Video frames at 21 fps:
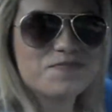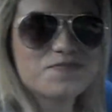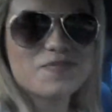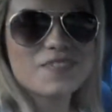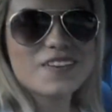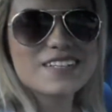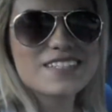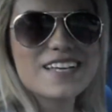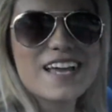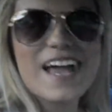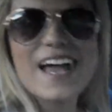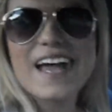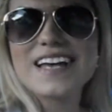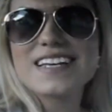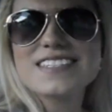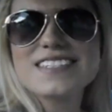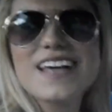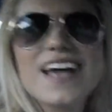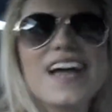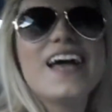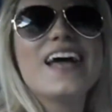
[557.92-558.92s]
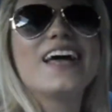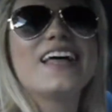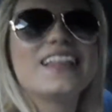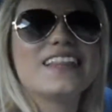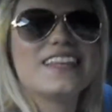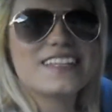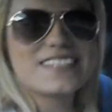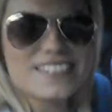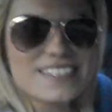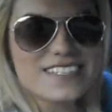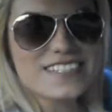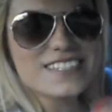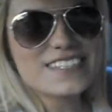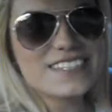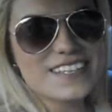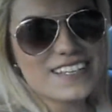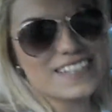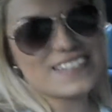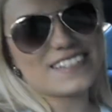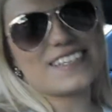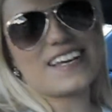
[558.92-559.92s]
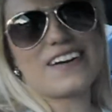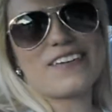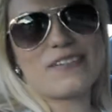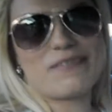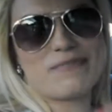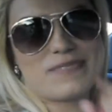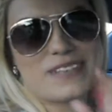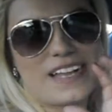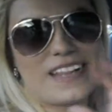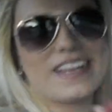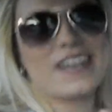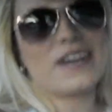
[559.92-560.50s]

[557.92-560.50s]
Because it has, listen to this, how I'm telling